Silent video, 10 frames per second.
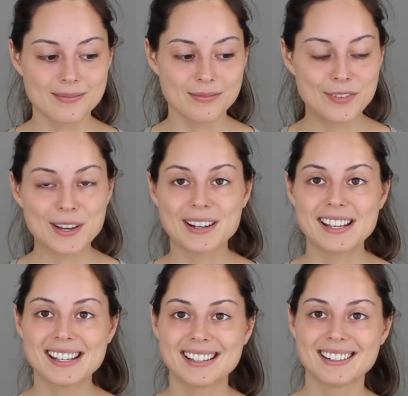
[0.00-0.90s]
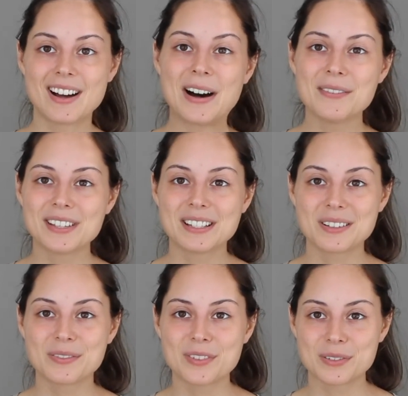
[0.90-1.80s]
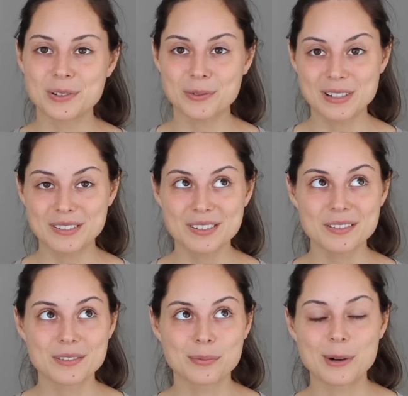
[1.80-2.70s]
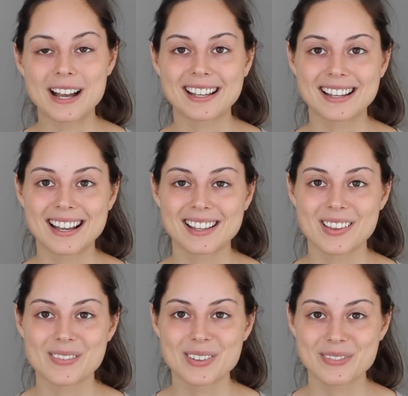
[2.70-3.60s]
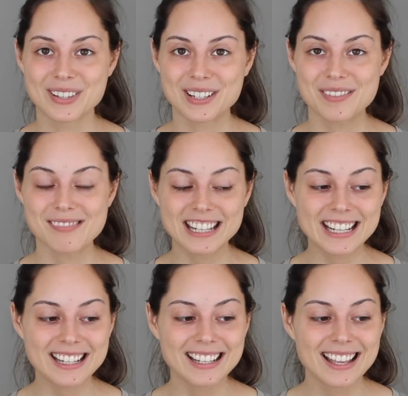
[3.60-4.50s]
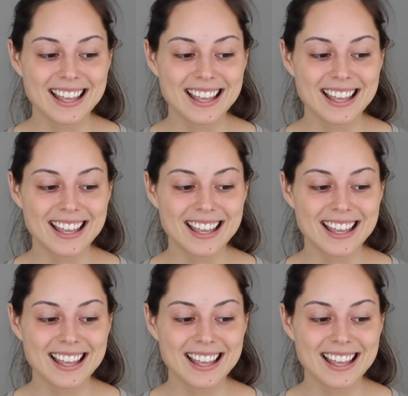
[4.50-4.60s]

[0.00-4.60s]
very obvious physical reasons of why I love living in a city,